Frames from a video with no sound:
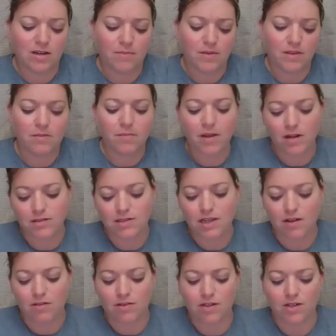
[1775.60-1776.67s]
but the middle
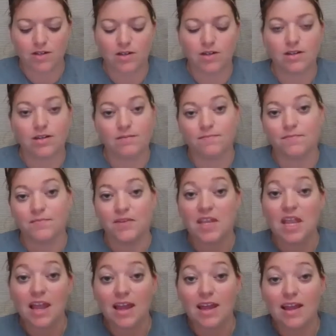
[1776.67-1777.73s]
sounded good, and
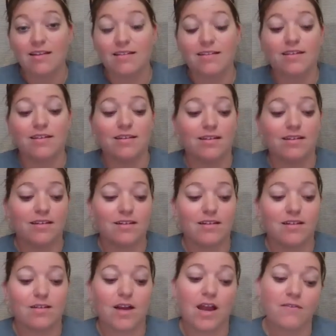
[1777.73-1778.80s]
the end,
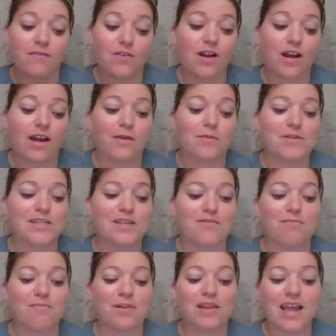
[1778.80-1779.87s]
I forgot I was
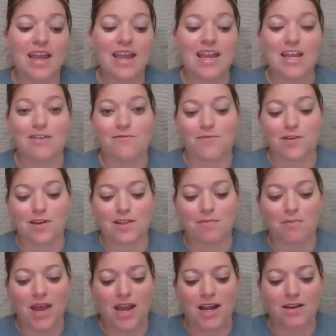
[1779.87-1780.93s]
even playing in front of the
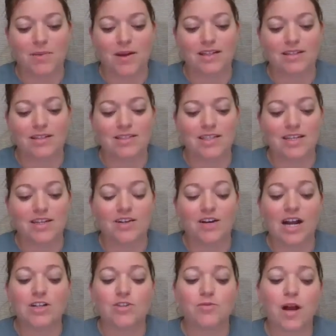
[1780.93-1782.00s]
packed Palace Theater.
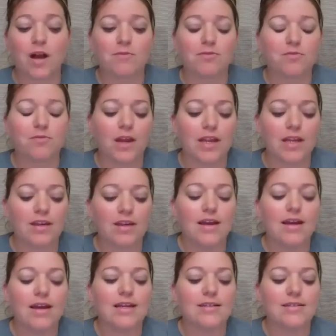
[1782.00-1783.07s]
I dropped right
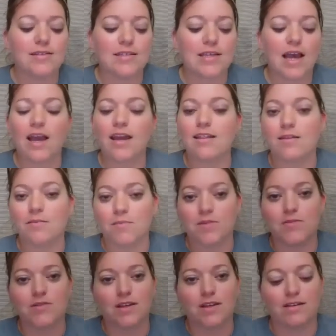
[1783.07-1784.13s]
inside the
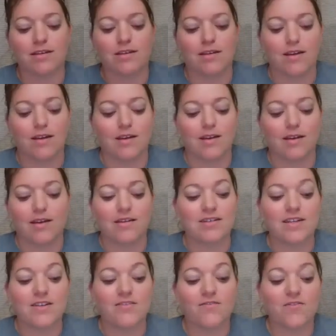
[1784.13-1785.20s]
music.
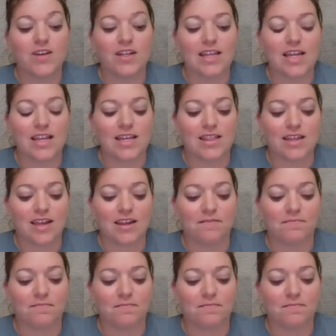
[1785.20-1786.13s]
Didn't feel anything